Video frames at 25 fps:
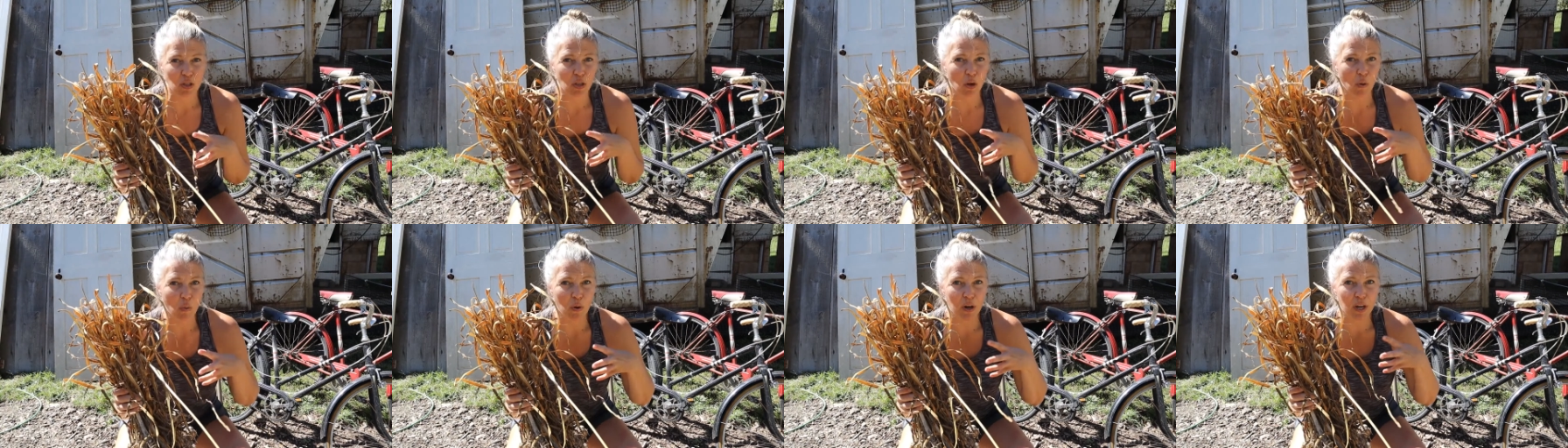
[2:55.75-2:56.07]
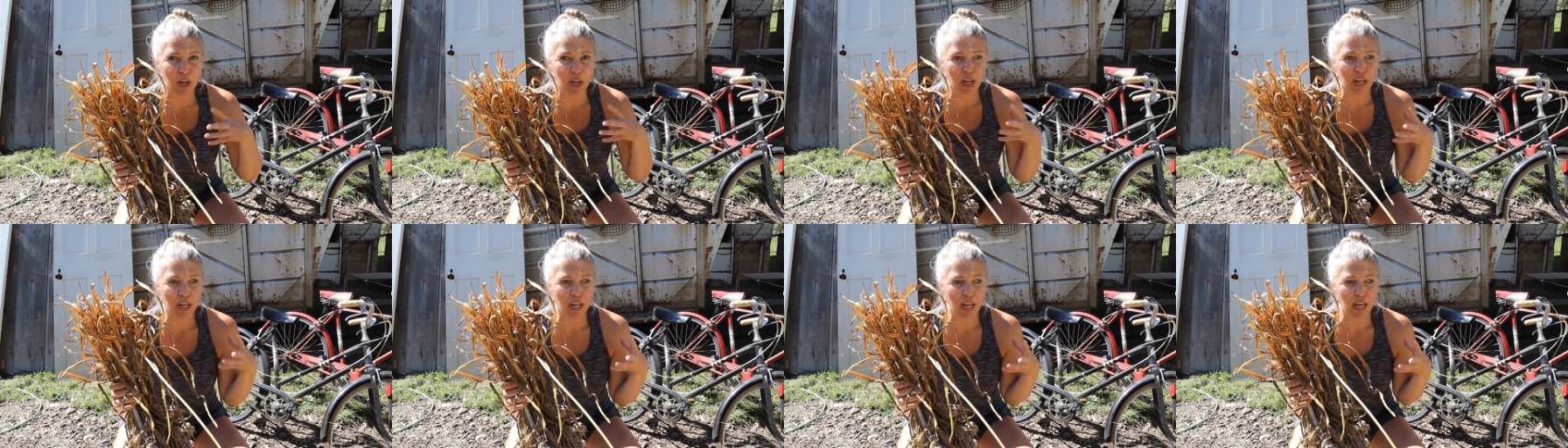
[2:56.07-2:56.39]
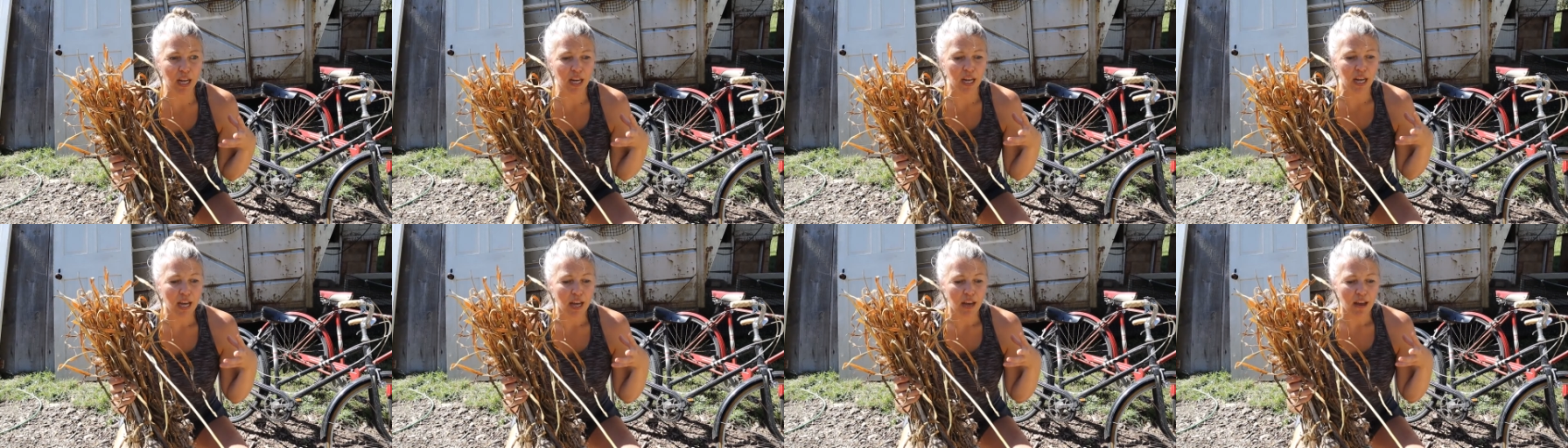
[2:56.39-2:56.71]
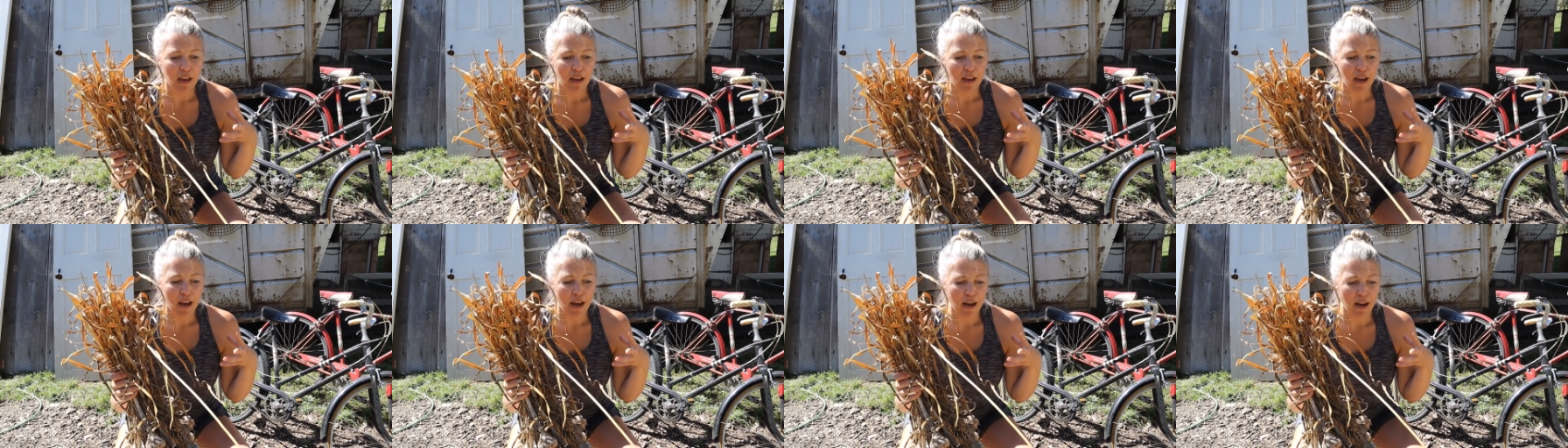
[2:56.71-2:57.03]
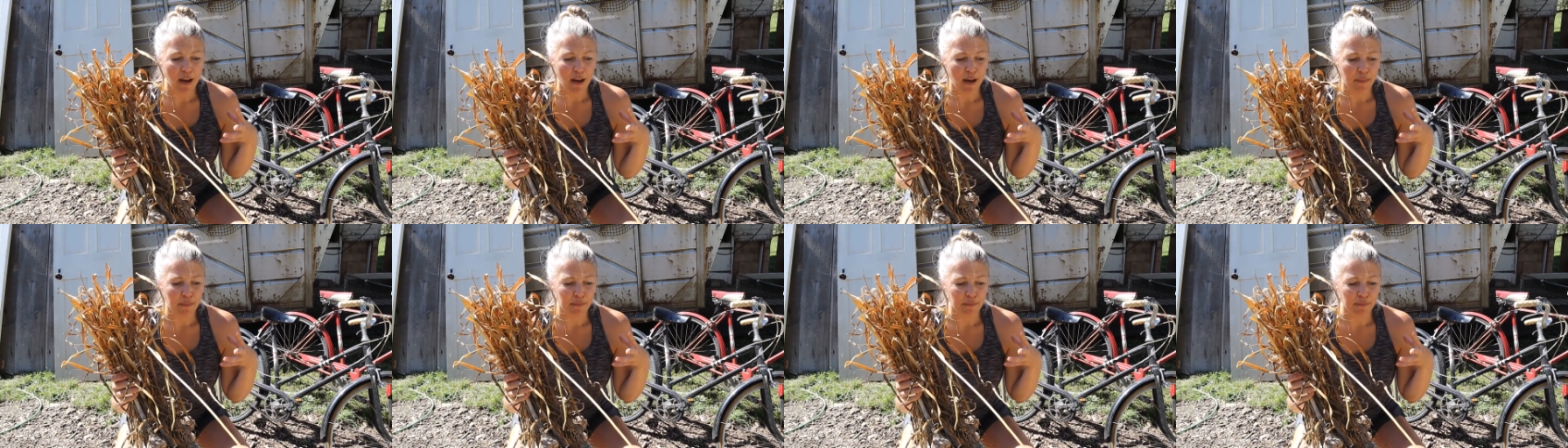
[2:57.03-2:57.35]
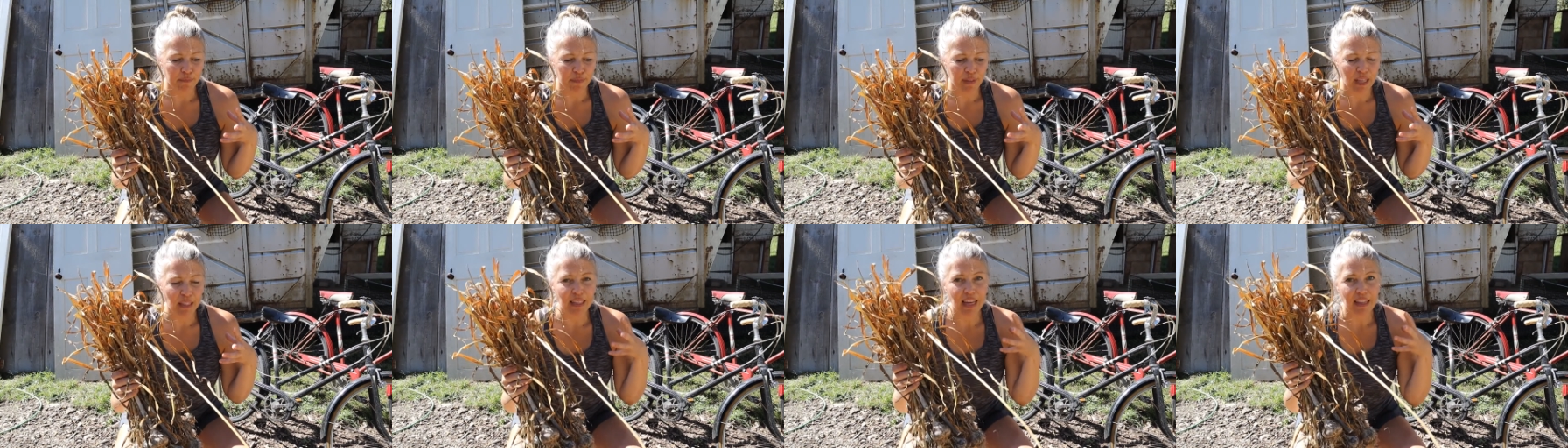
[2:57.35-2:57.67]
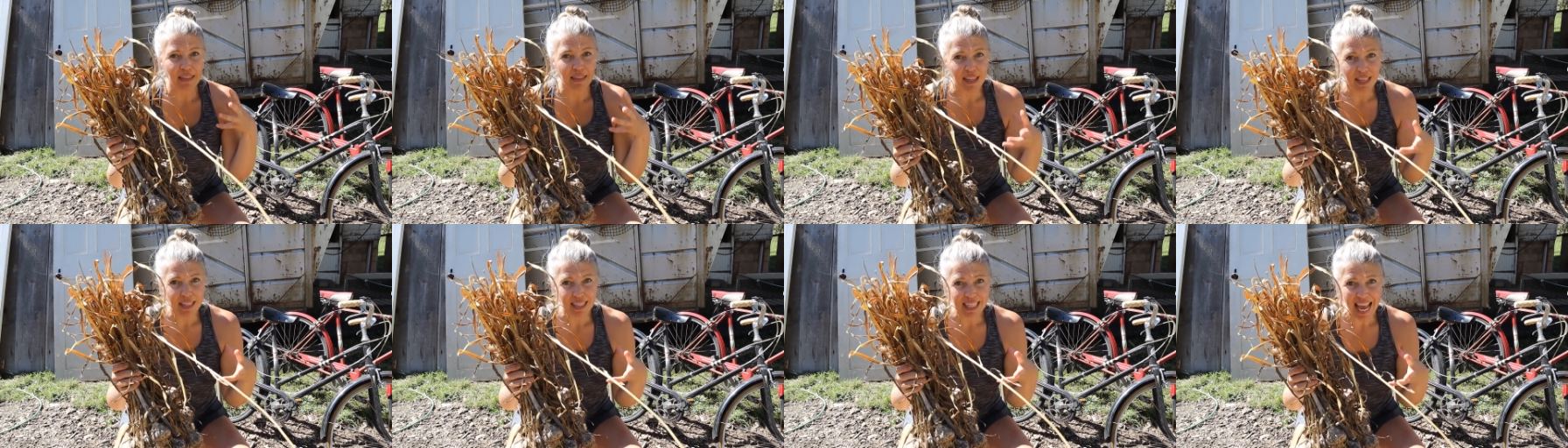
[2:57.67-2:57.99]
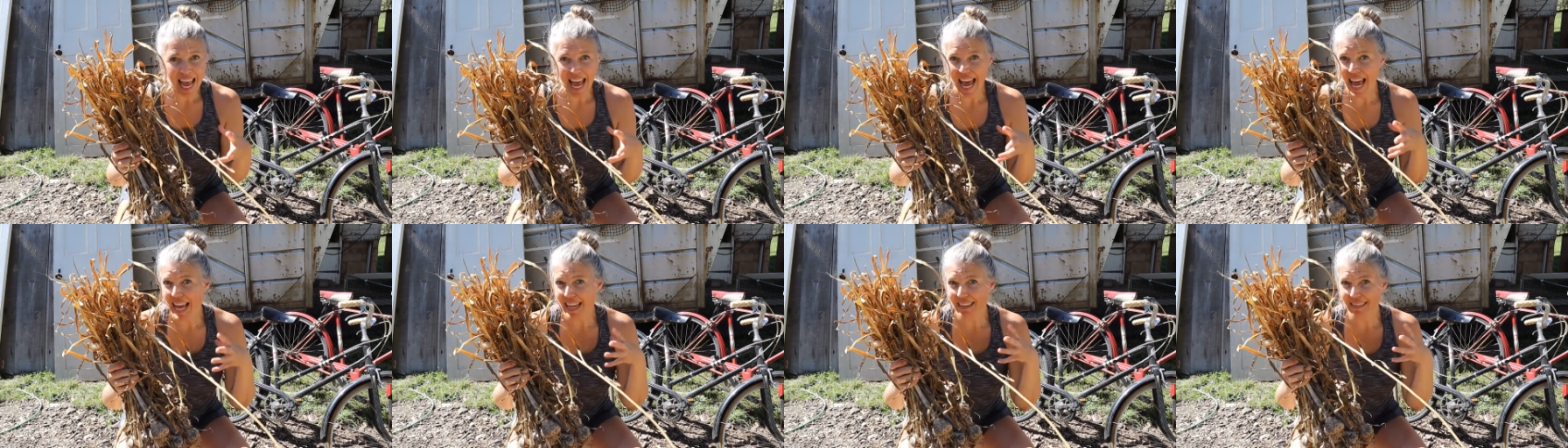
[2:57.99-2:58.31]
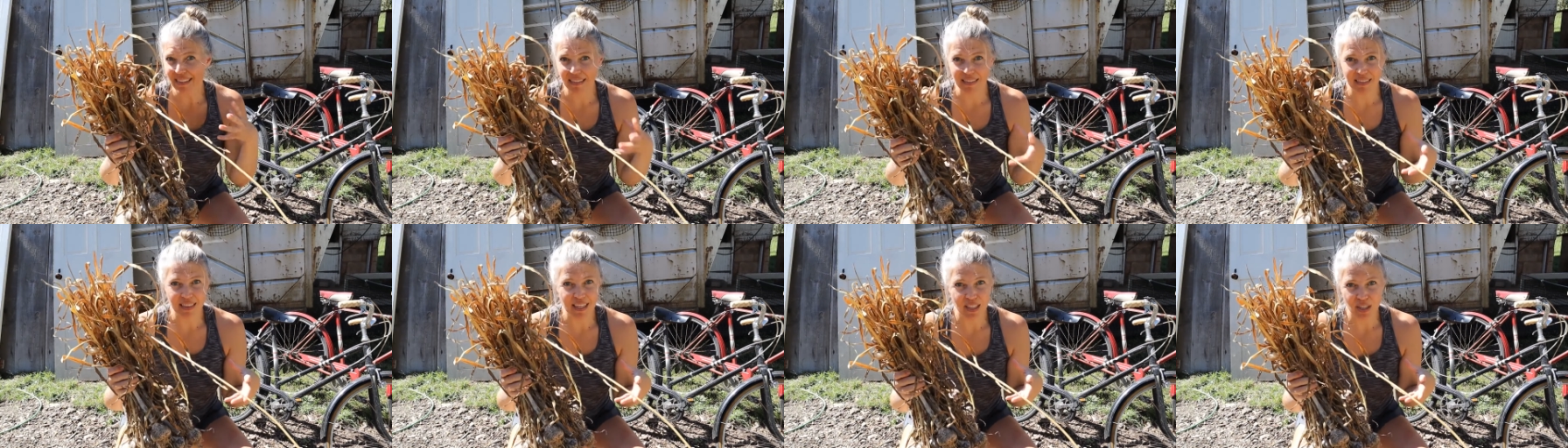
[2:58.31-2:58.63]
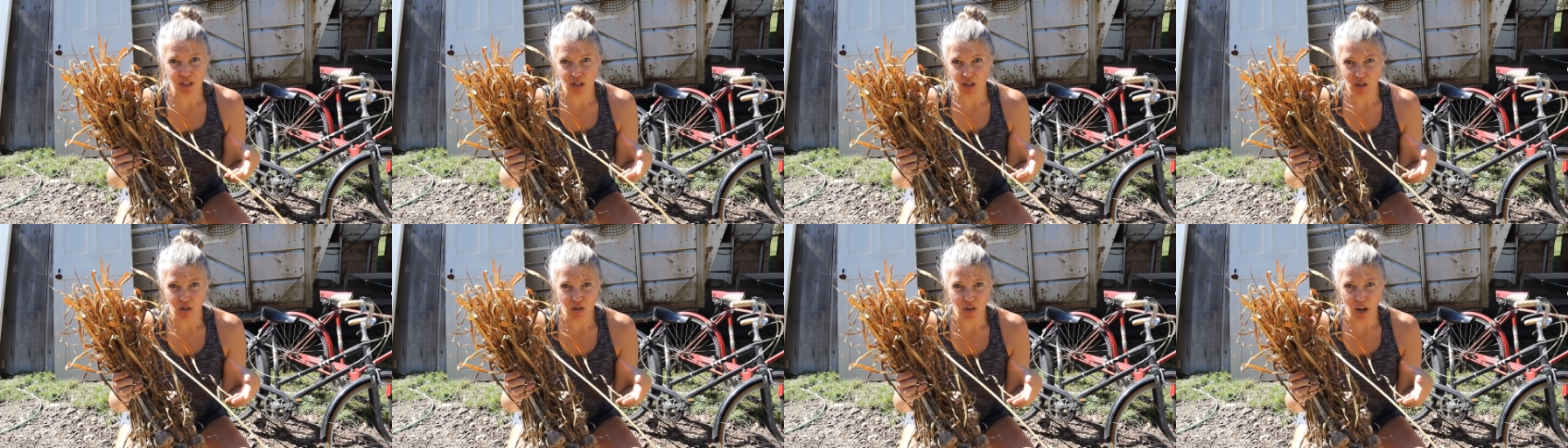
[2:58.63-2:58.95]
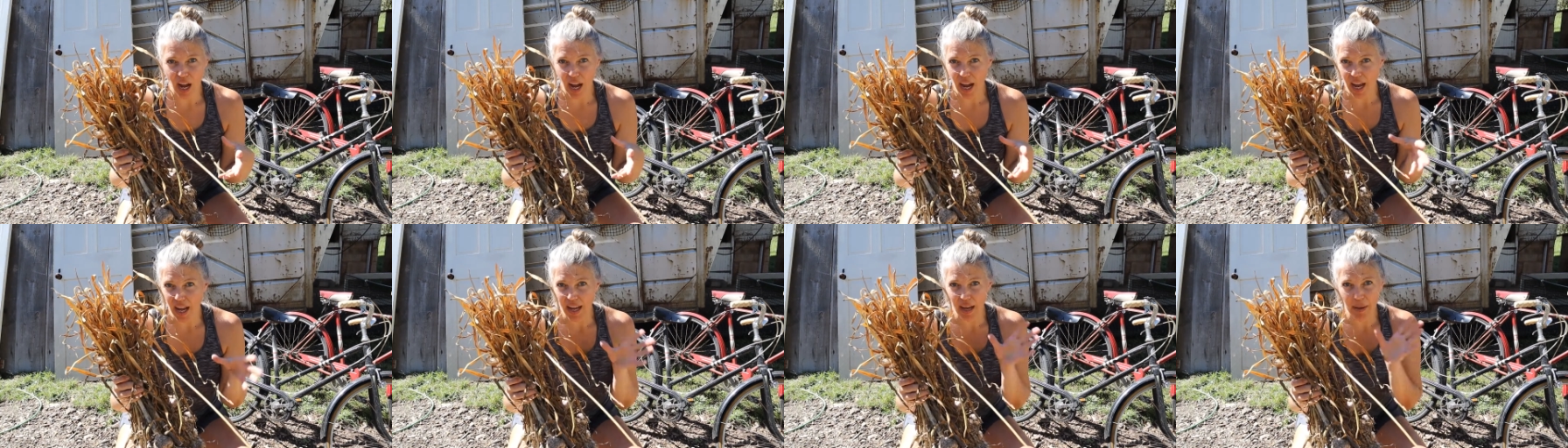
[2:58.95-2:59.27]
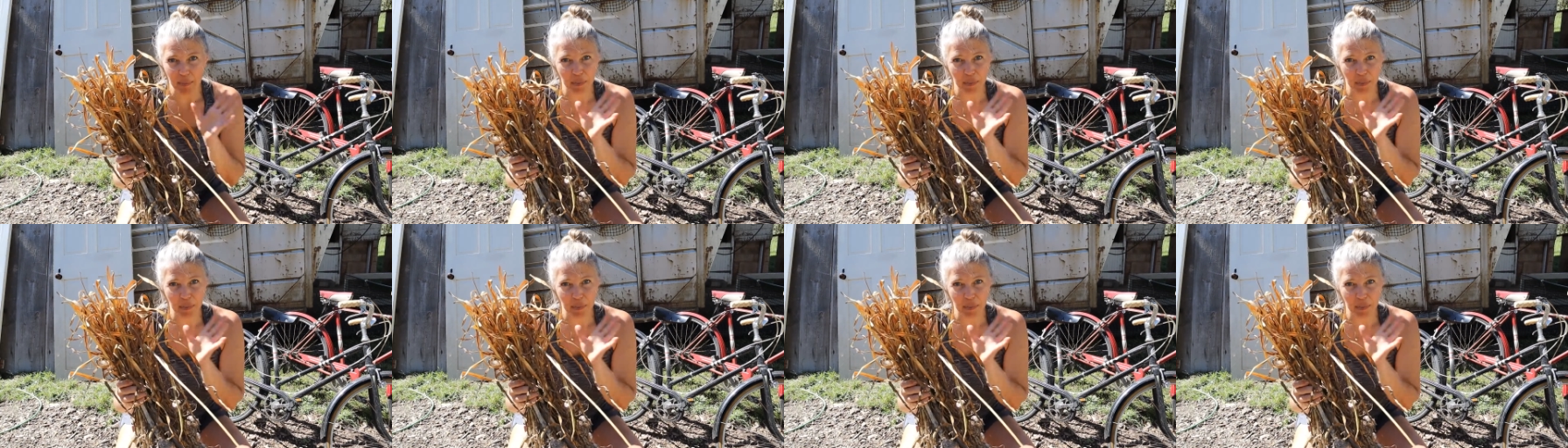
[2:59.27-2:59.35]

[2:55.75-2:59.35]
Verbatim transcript: So we're gonna um, let this hang, let this dry.